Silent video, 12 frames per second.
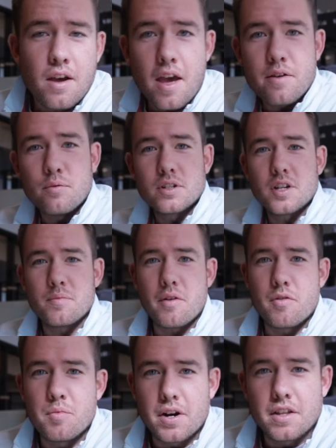Hey, what's up
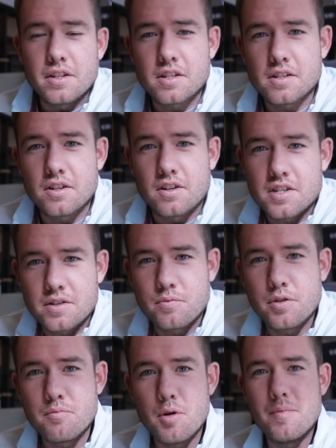everybody? This is Austin
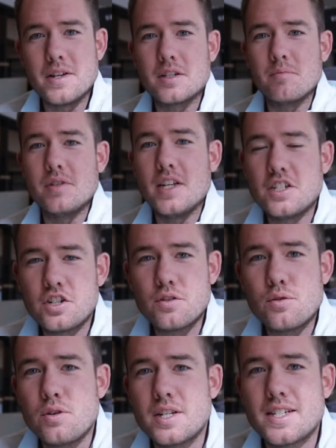with Momentum
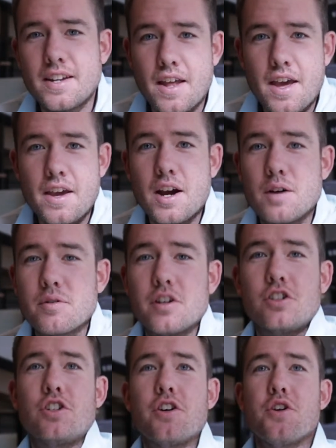Digital. Today I'm going
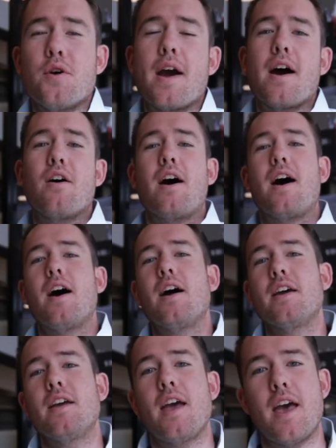to show you how
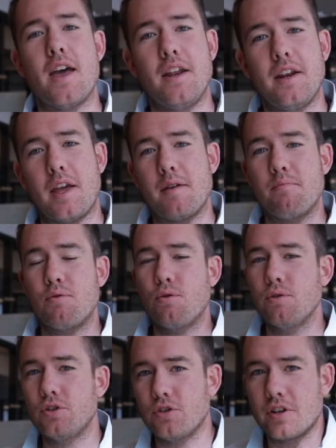I edit a
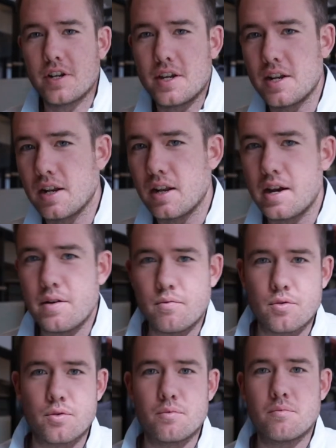portrait in
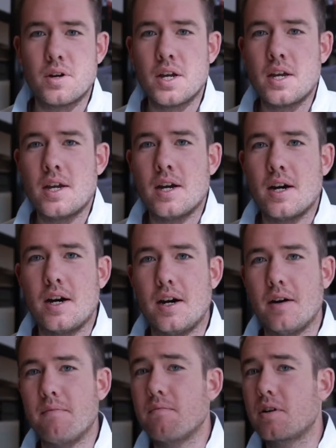Lightroom.
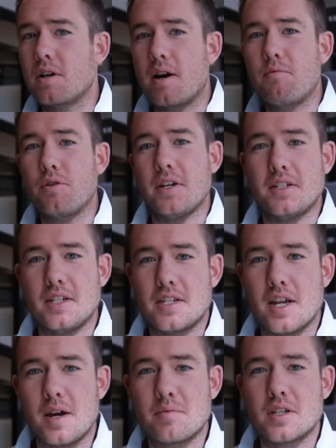Couple easy
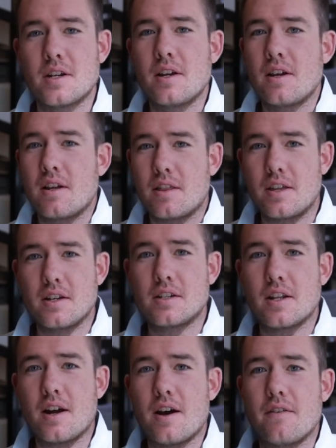steps, things
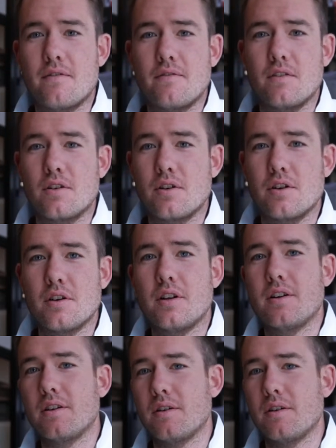that I've learned,